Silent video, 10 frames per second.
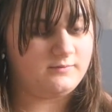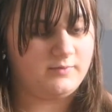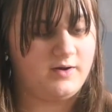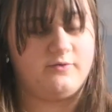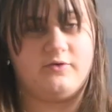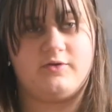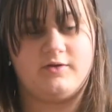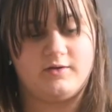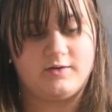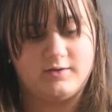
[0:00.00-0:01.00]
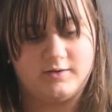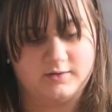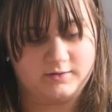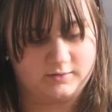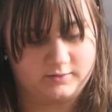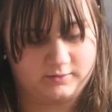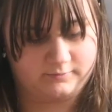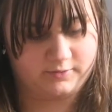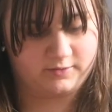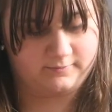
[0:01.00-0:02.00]
But I was
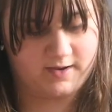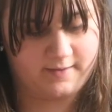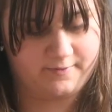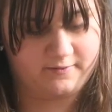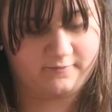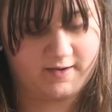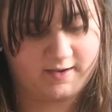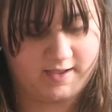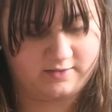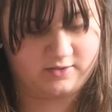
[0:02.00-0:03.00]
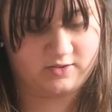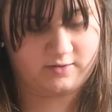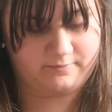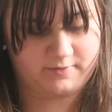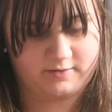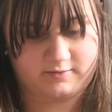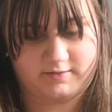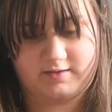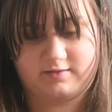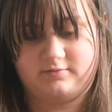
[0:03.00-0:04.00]
but I'm happy that it's not, because
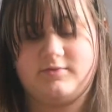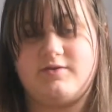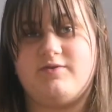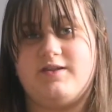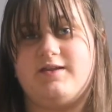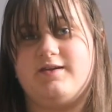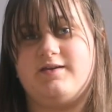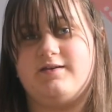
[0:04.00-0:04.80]
it's not very